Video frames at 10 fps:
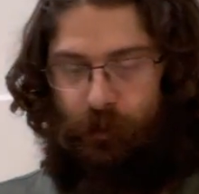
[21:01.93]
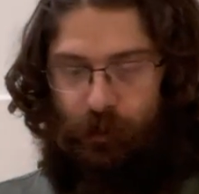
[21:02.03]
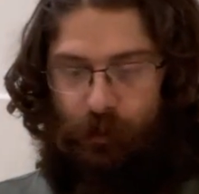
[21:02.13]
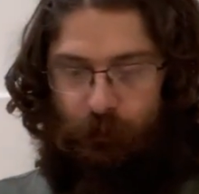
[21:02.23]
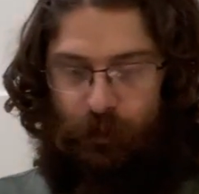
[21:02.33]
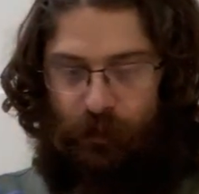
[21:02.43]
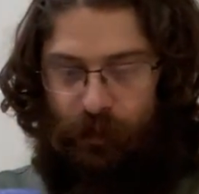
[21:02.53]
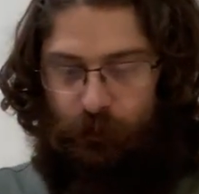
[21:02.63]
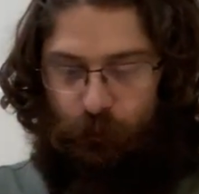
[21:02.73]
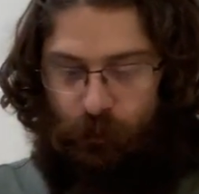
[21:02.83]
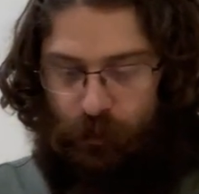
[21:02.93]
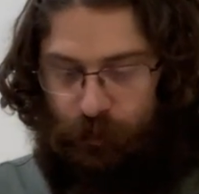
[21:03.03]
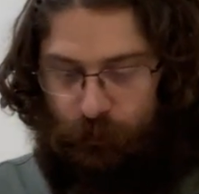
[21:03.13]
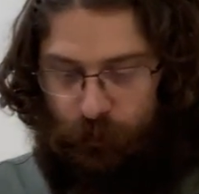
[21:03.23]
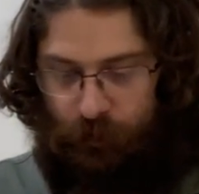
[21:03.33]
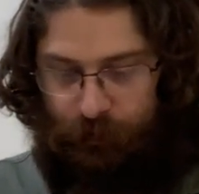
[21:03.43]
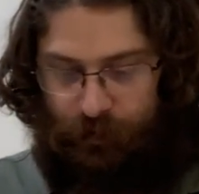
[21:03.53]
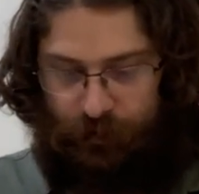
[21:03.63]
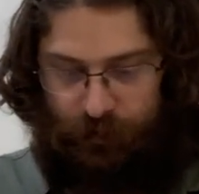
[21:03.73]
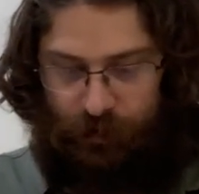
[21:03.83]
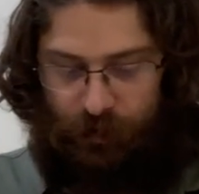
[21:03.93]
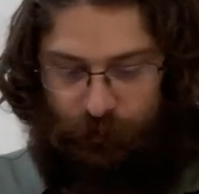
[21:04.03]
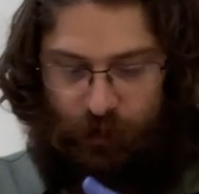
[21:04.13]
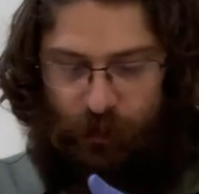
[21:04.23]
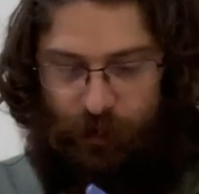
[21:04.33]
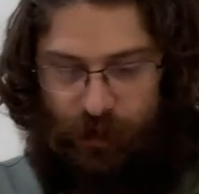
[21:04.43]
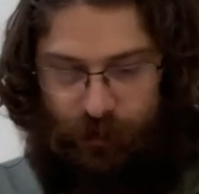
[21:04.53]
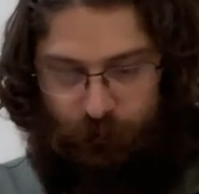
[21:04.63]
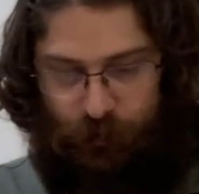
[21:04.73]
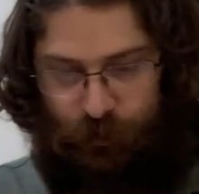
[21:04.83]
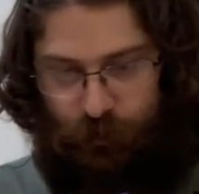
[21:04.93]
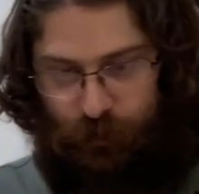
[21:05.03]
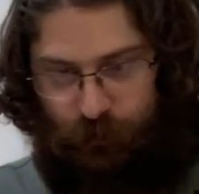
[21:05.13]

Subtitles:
Right, we're going to need one more piece of tape. Come on, where'd you go?